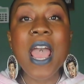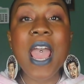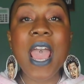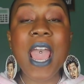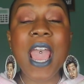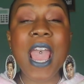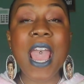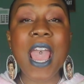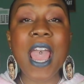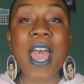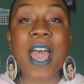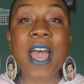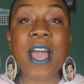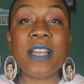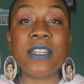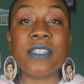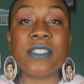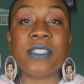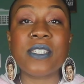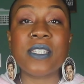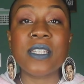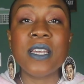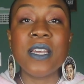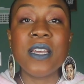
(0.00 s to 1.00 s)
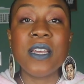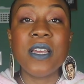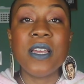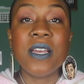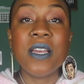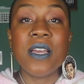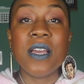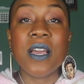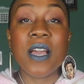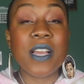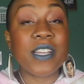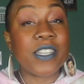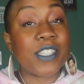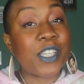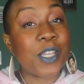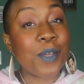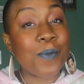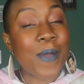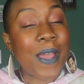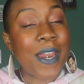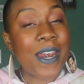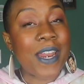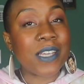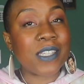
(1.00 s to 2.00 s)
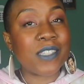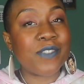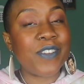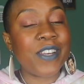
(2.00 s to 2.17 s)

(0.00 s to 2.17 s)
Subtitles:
And until my next